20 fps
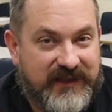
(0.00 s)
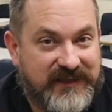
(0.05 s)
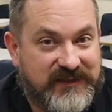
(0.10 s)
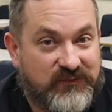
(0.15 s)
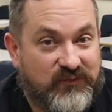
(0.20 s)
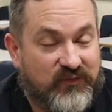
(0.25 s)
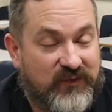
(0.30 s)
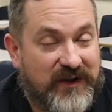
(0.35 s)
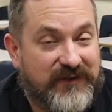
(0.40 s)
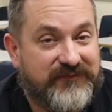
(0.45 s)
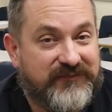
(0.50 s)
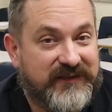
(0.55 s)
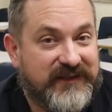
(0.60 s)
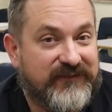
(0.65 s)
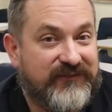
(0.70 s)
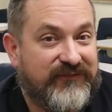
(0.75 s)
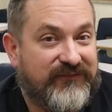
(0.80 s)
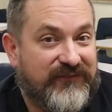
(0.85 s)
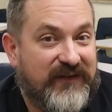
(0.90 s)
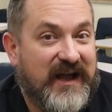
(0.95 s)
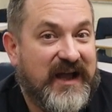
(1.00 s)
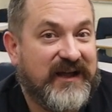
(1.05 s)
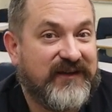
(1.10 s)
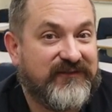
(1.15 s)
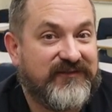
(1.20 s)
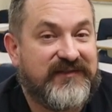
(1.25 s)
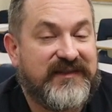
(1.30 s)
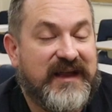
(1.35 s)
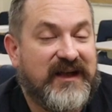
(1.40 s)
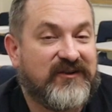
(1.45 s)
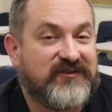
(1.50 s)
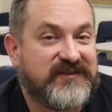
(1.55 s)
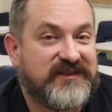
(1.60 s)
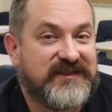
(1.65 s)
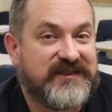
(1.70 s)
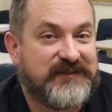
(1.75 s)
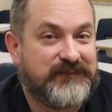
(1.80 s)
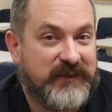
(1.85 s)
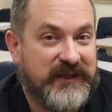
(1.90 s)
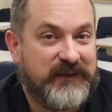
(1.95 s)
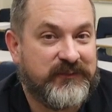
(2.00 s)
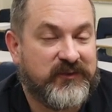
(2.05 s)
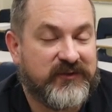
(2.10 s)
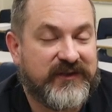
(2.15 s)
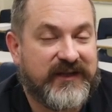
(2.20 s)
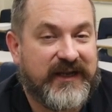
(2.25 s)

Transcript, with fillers: it's roughly 5,000 people